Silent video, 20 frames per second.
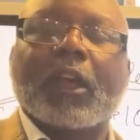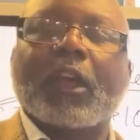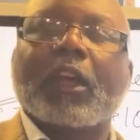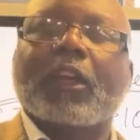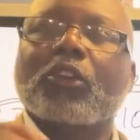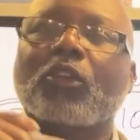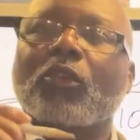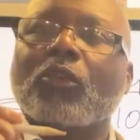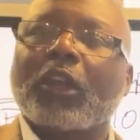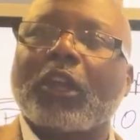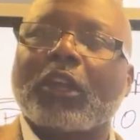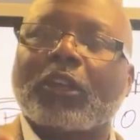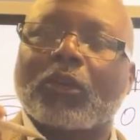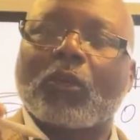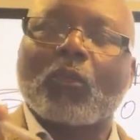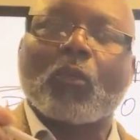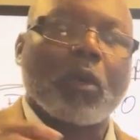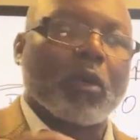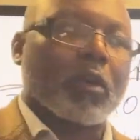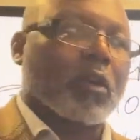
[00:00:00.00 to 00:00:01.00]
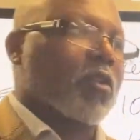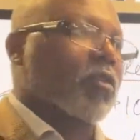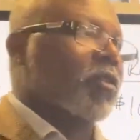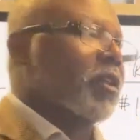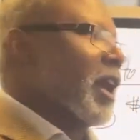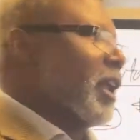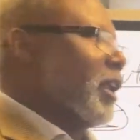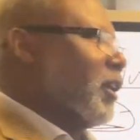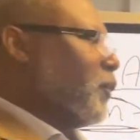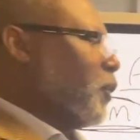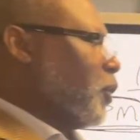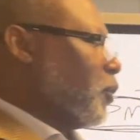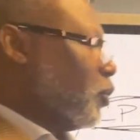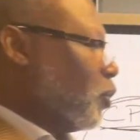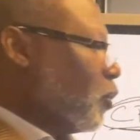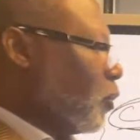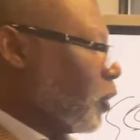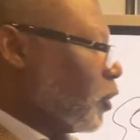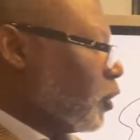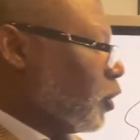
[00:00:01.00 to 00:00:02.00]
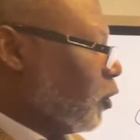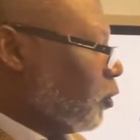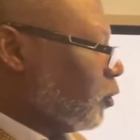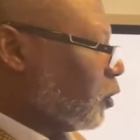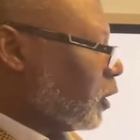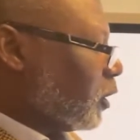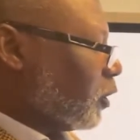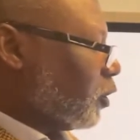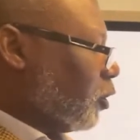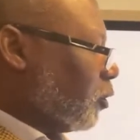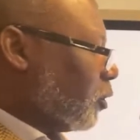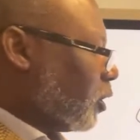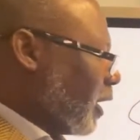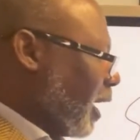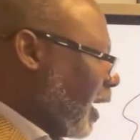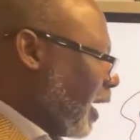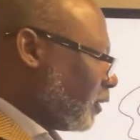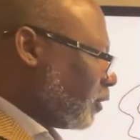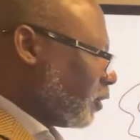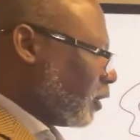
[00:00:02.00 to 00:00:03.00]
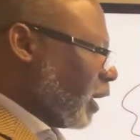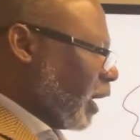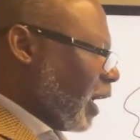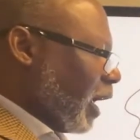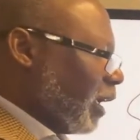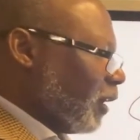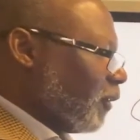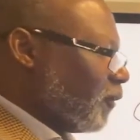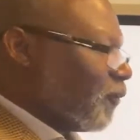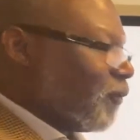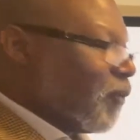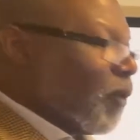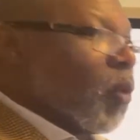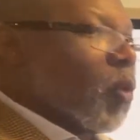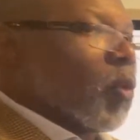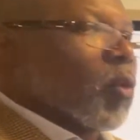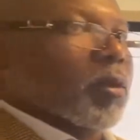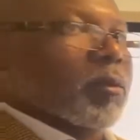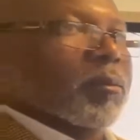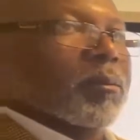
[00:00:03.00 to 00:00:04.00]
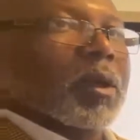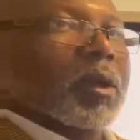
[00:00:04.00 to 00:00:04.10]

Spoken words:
you need to work on that. If you're utilizing a form